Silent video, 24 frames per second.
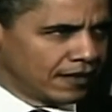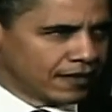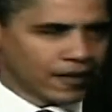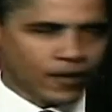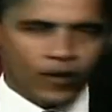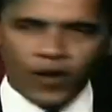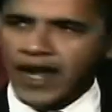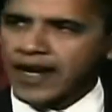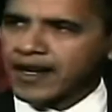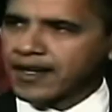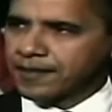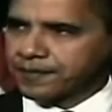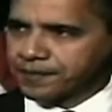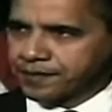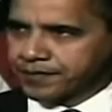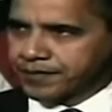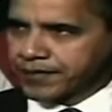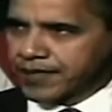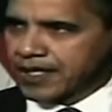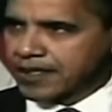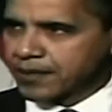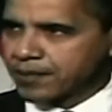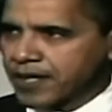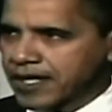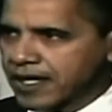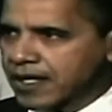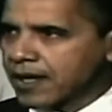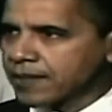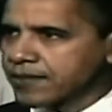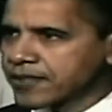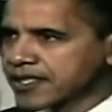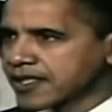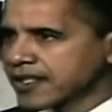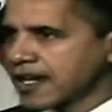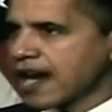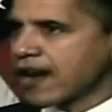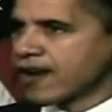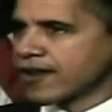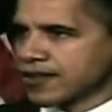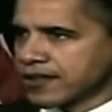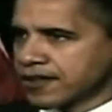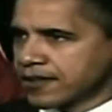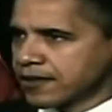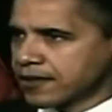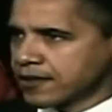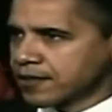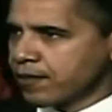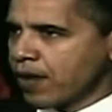Credit has become
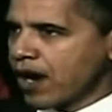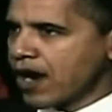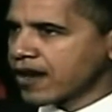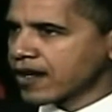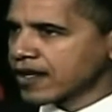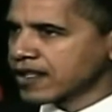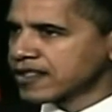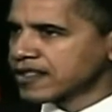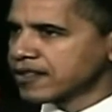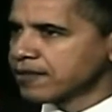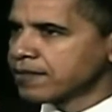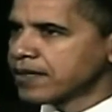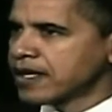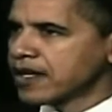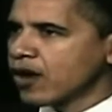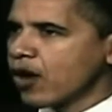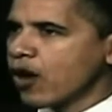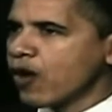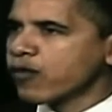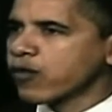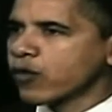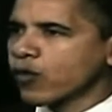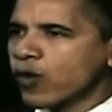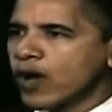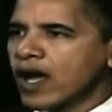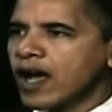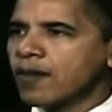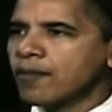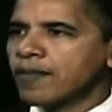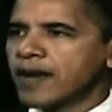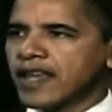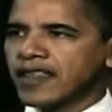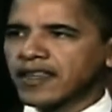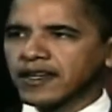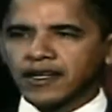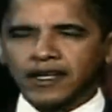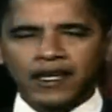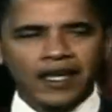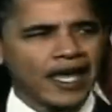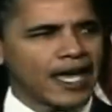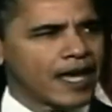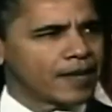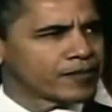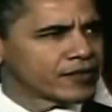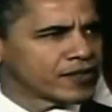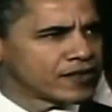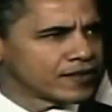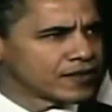scarce as markets have been overwhelmed by the
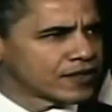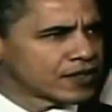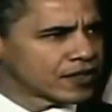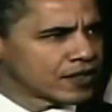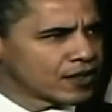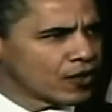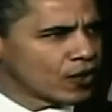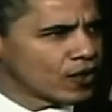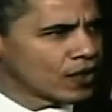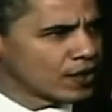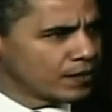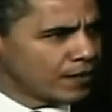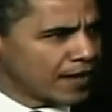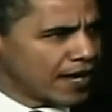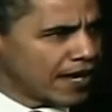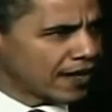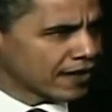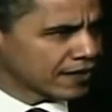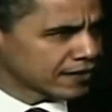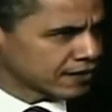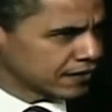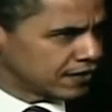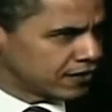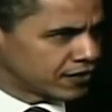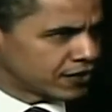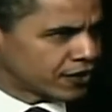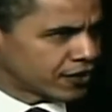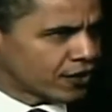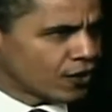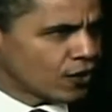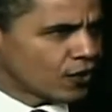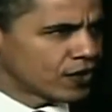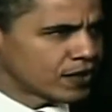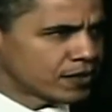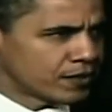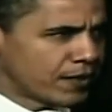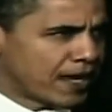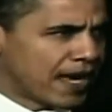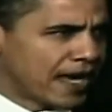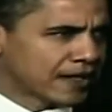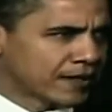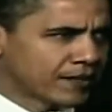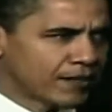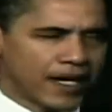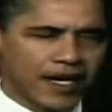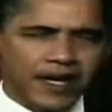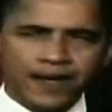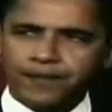collapse of security back, securities
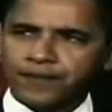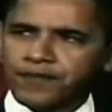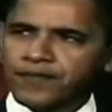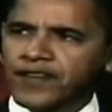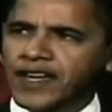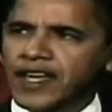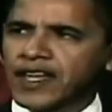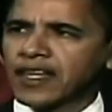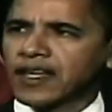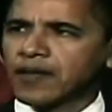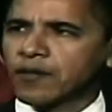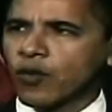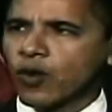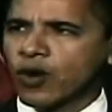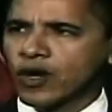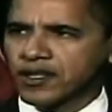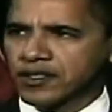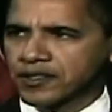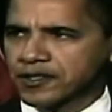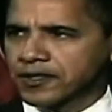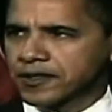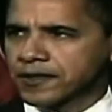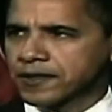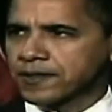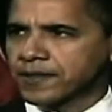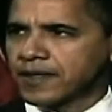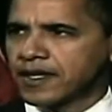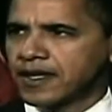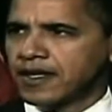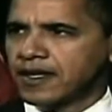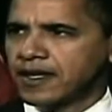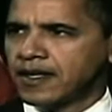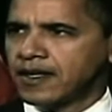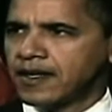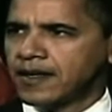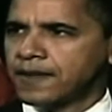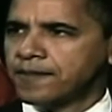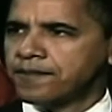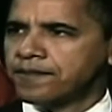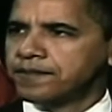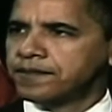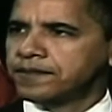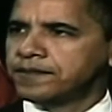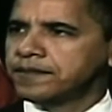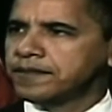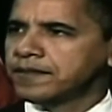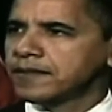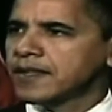backed by failing mortgages.
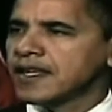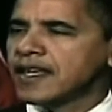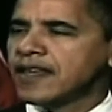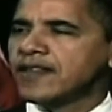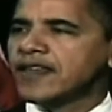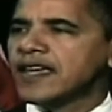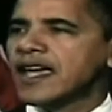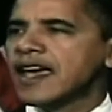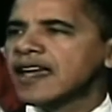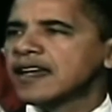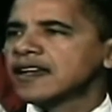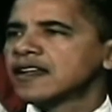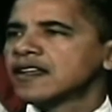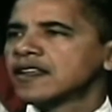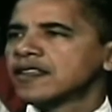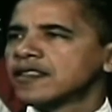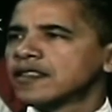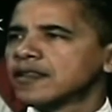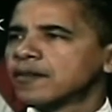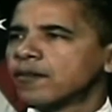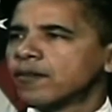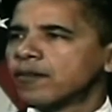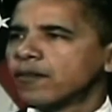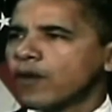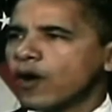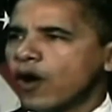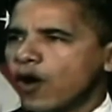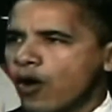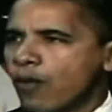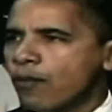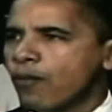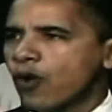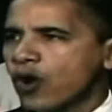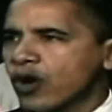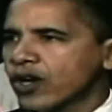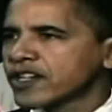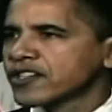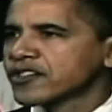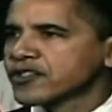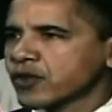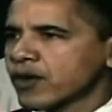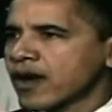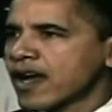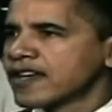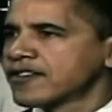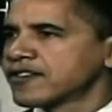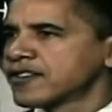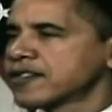In the end, the home mortgage
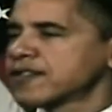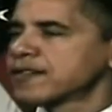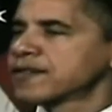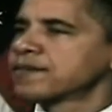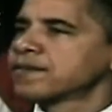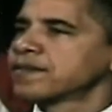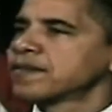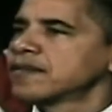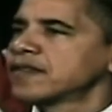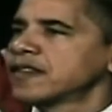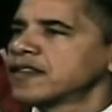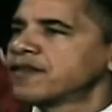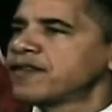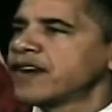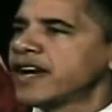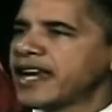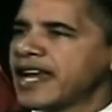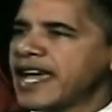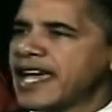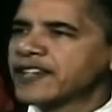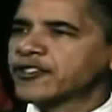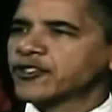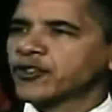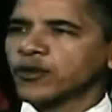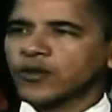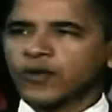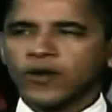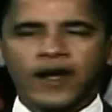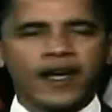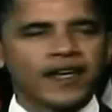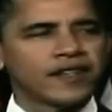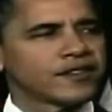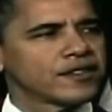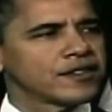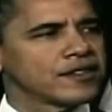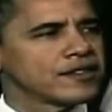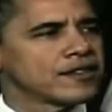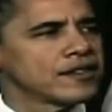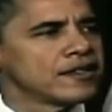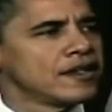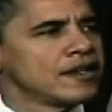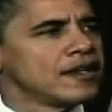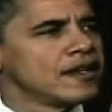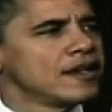crisis, the financial crisis,